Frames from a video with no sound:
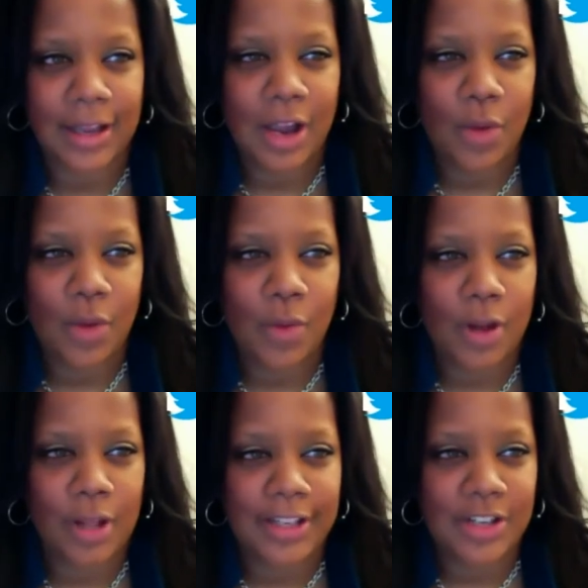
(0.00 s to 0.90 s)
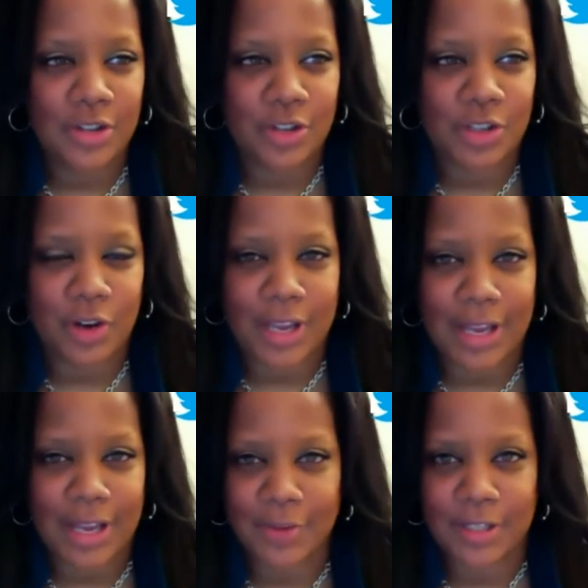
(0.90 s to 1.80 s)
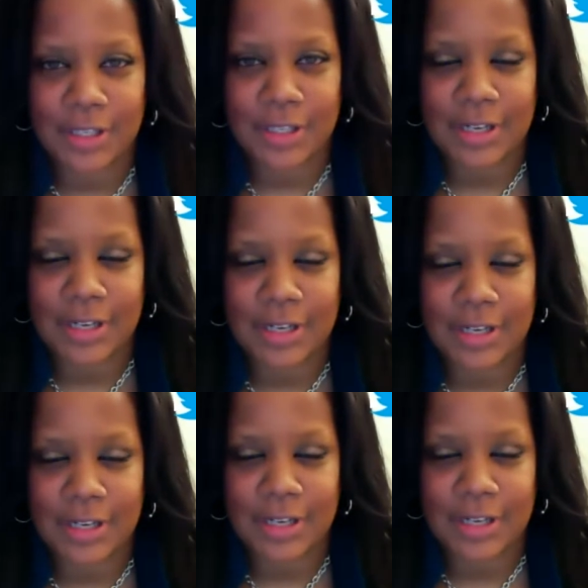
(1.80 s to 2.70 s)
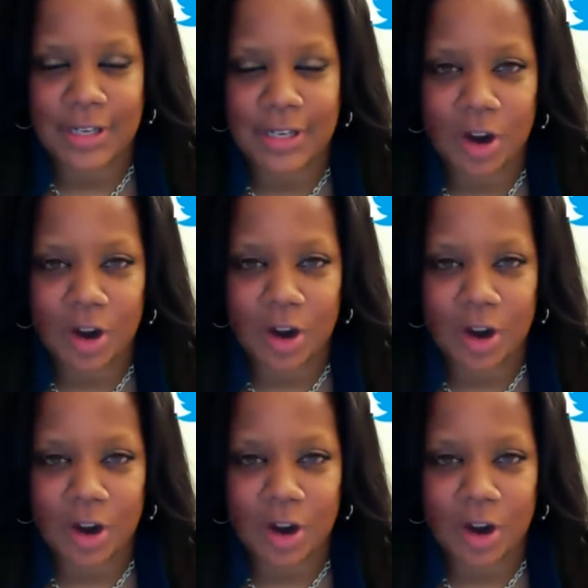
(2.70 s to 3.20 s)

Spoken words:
Well, I'd like to introduce our guest for tonight. She's going to be joining us for our Hot